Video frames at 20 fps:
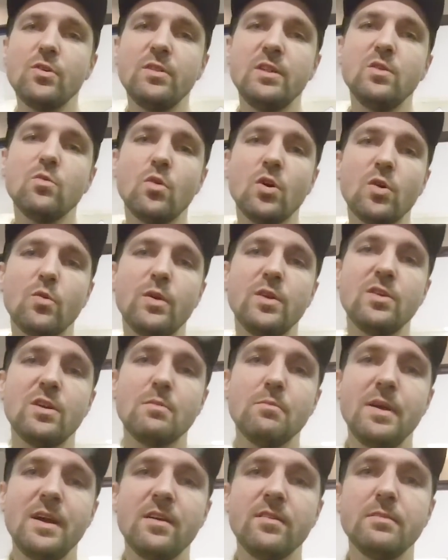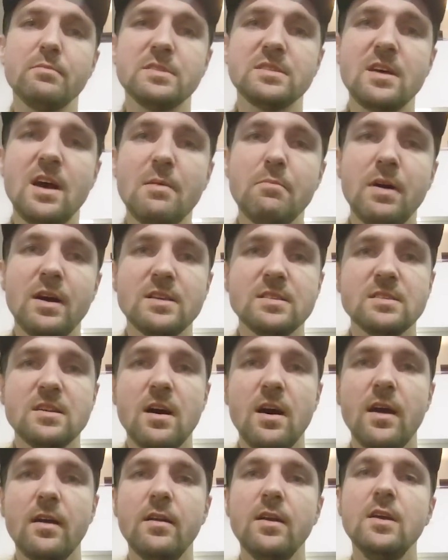really work when you compare them side by
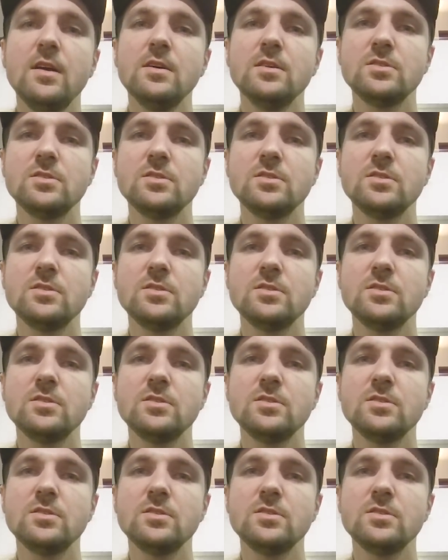side